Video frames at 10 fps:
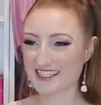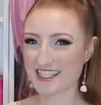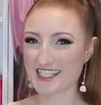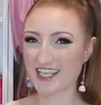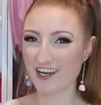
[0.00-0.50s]
This
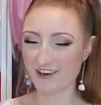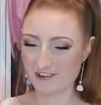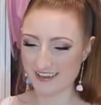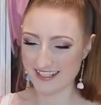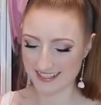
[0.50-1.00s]
is so
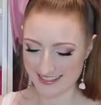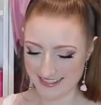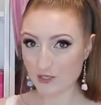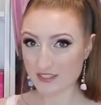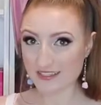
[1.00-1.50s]
funny.
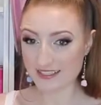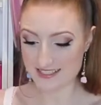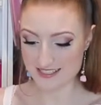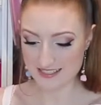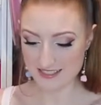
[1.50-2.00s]
Look at this.